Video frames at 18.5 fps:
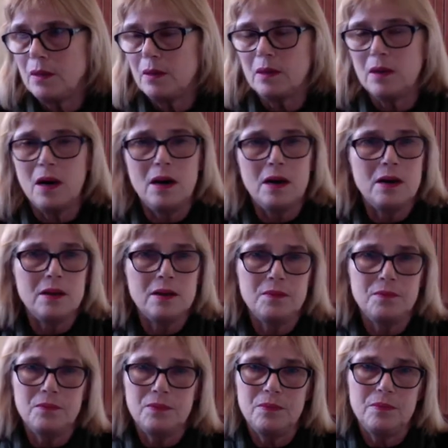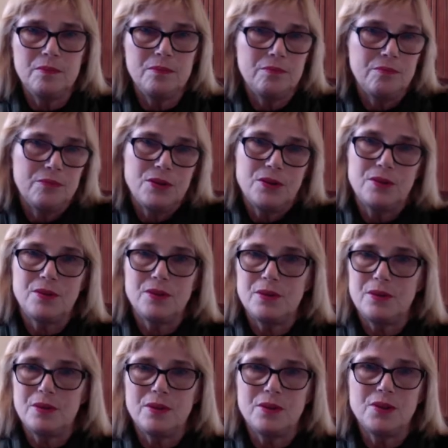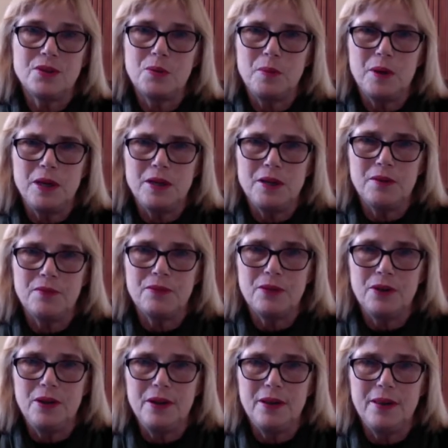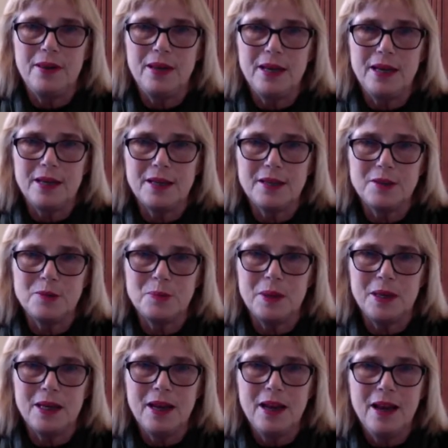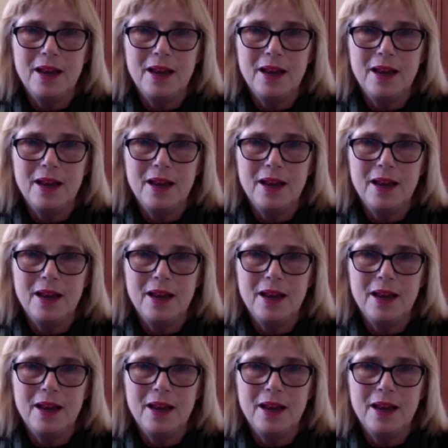law, so many different things, but